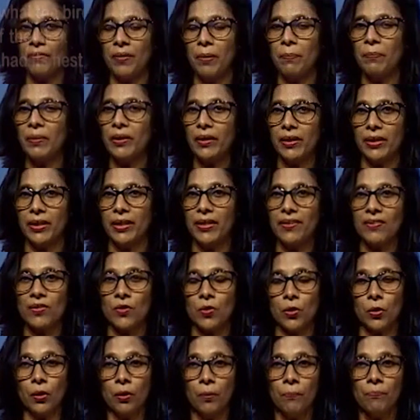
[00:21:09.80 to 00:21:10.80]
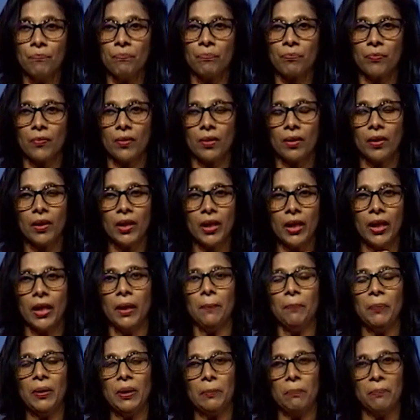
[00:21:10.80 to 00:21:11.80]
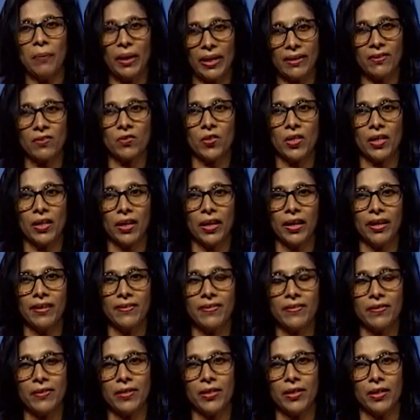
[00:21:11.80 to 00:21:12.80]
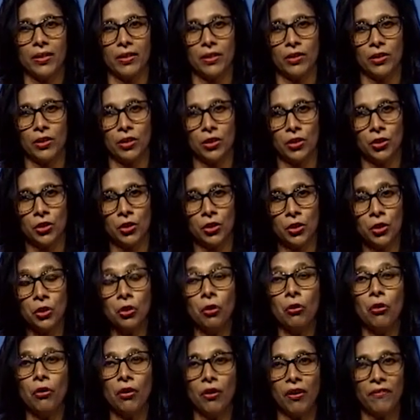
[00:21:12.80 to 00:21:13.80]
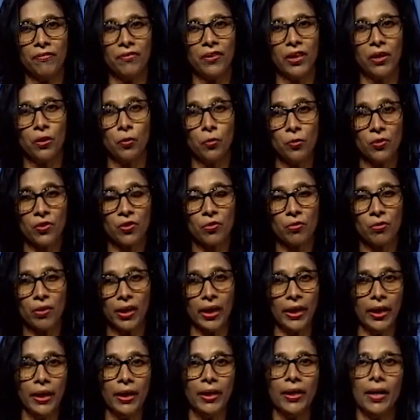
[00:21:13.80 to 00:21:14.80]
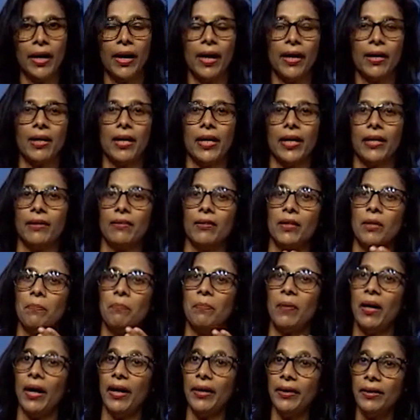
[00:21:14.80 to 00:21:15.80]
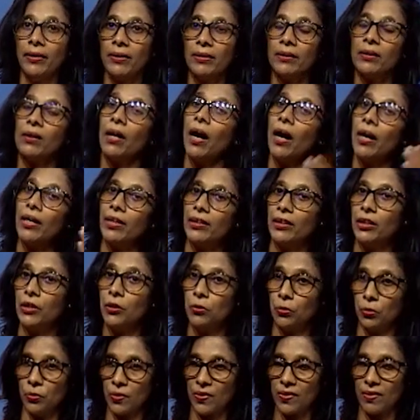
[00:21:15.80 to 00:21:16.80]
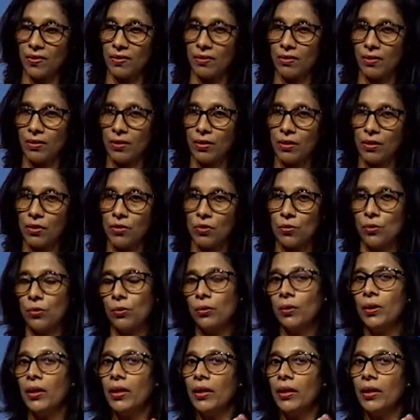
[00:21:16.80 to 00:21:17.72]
the bird is to keep her breast against the thorn of the rose tree and let the blood color the rose. So